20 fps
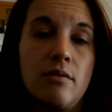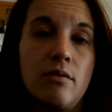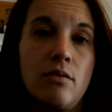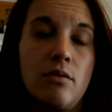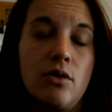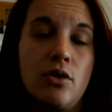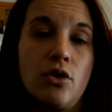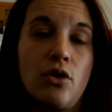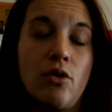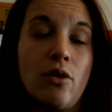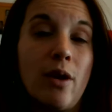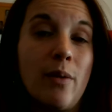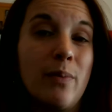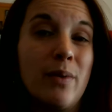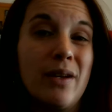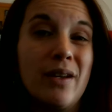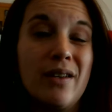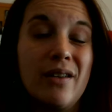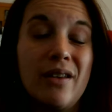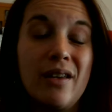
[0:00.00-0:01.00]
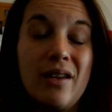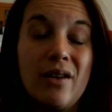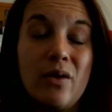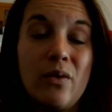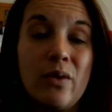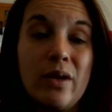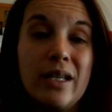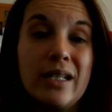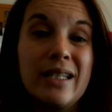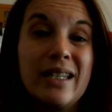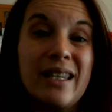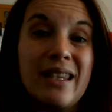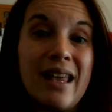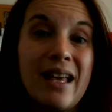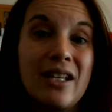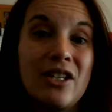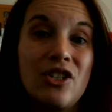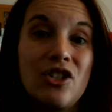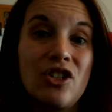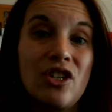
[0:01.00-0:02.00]
showed up in a quiz,
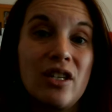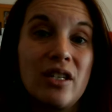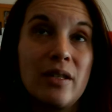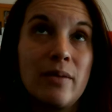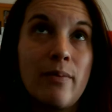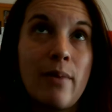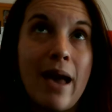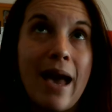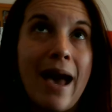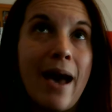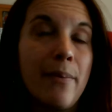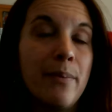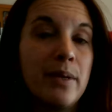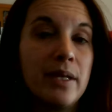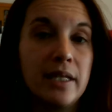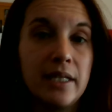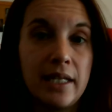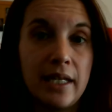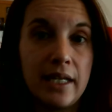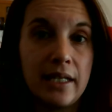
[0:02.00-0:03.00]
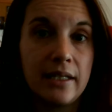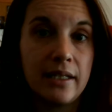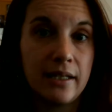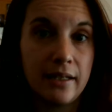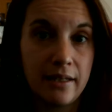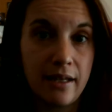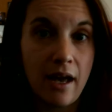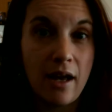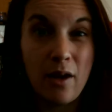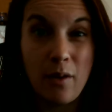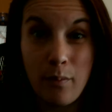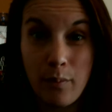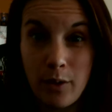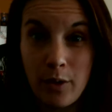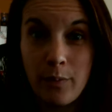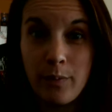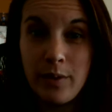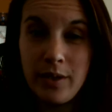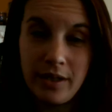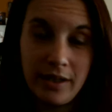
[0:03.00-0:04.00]
that's just happenstance. It's not on
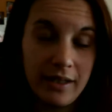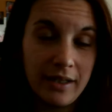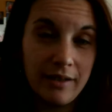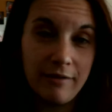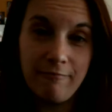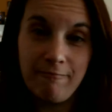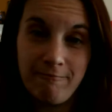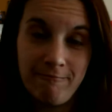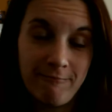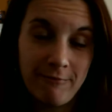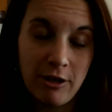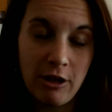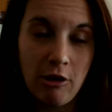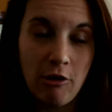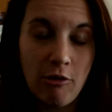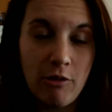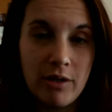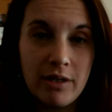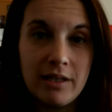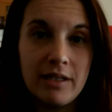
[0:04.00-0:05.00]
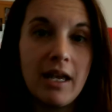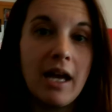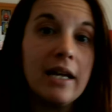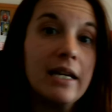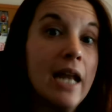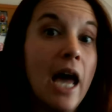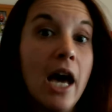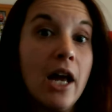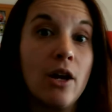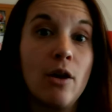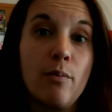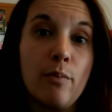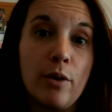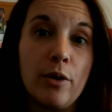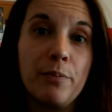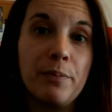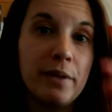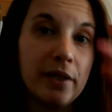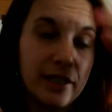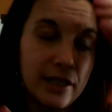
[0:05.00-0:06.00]
purpose. So it's not on
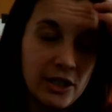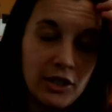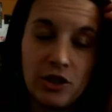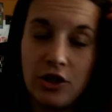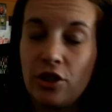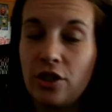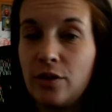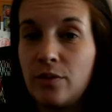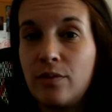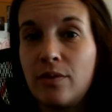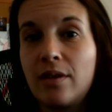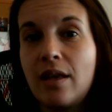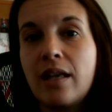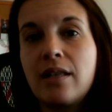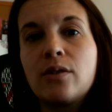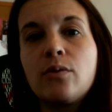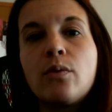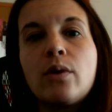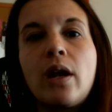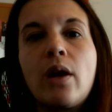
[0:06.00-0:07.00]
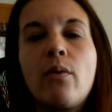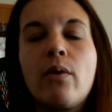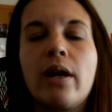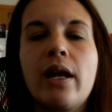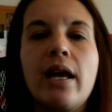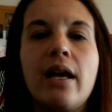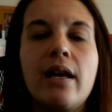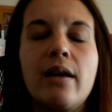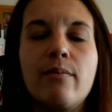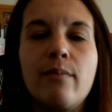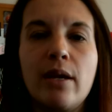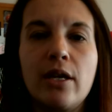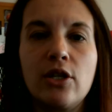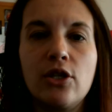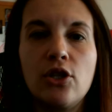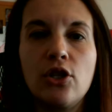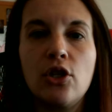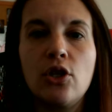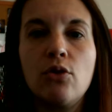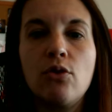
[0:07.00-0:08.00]
purpose. It's just that's what I want to make
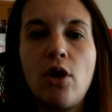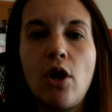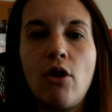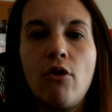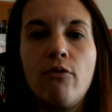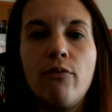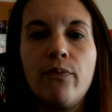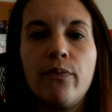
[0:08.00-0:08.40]
sure you know.